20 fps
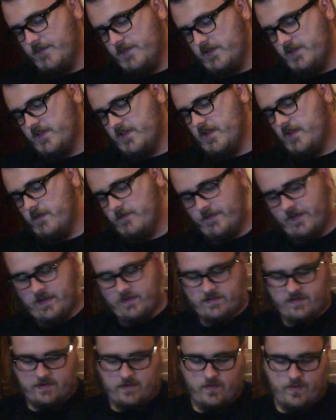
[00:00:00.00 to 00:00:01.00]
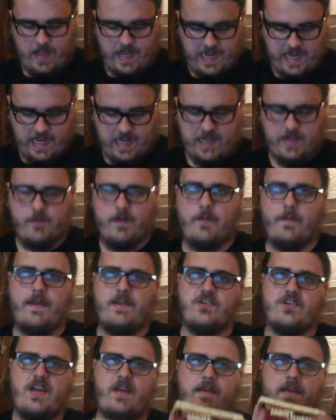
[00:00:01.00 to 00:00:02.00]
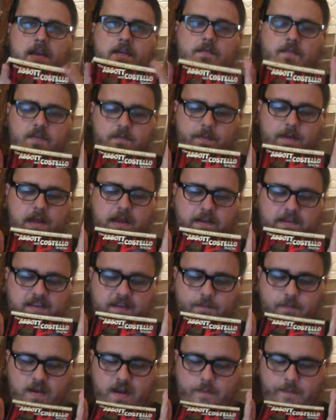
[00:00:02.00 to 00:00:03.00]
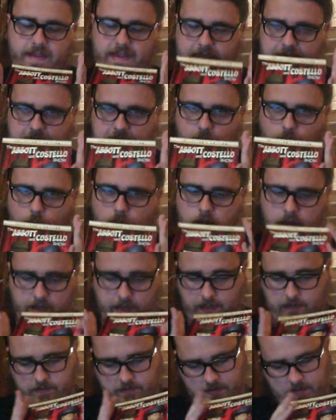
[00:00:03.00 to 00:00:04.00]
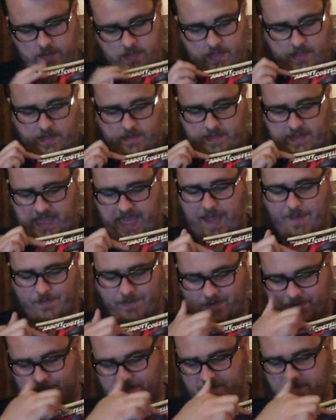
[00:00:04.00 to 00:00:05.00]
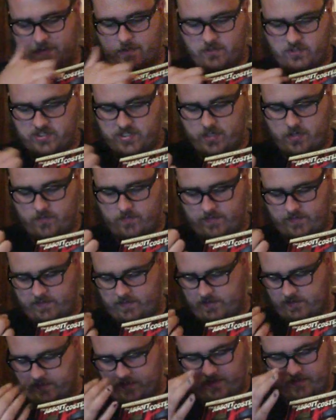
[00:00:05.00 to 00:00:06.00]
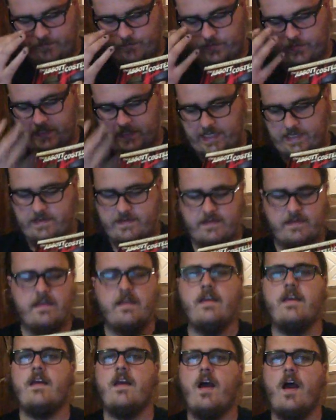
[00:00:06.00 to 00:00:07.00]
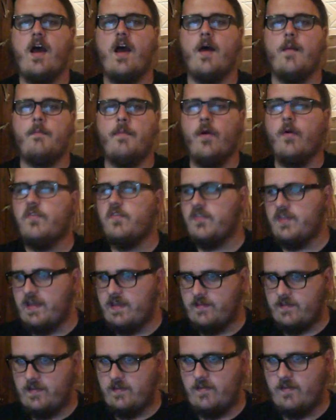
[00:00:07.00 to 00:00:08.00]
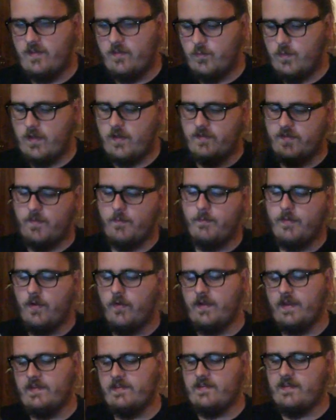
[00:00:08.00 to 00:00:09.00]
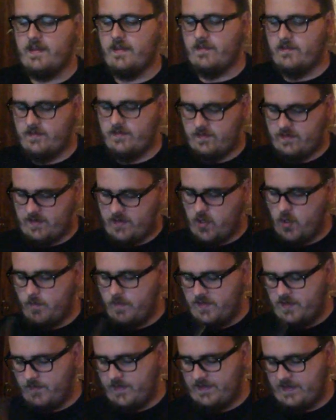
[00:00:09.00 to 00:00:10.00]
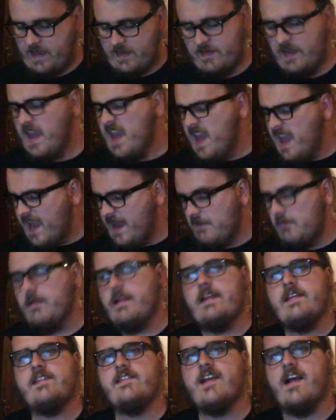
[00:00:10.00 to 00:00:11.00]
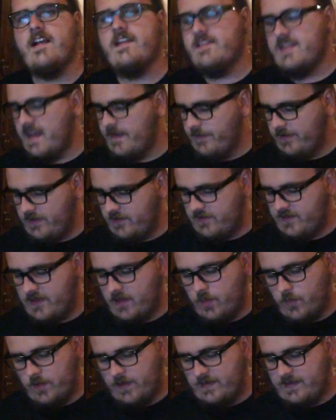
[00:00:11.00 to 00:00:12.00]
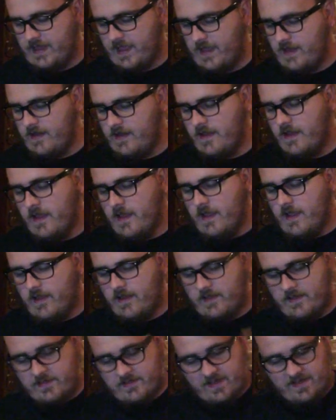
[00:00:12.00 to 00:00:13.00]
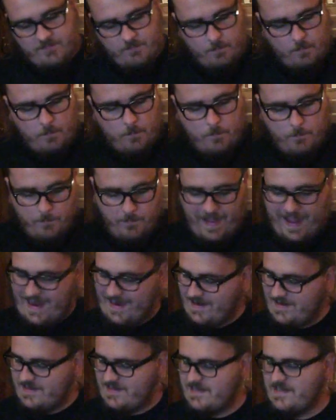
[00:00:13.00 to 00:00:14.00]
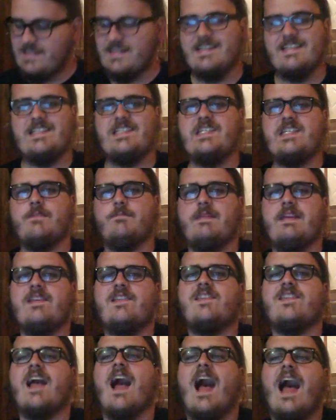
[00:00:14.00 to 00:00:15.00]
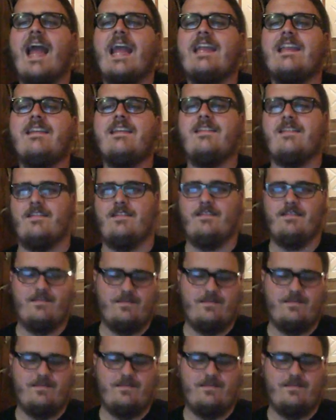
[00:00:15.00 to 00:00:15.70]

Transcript: Abbott and Costello fan too, I highly recommend checking out this box set put out by E1. The Abbott and Costello show. This is the complete, both seasons, as well as a bonus disc. See, it opens up like this. It really sucks that Abbott and Costello are dead, because this begs to be signed.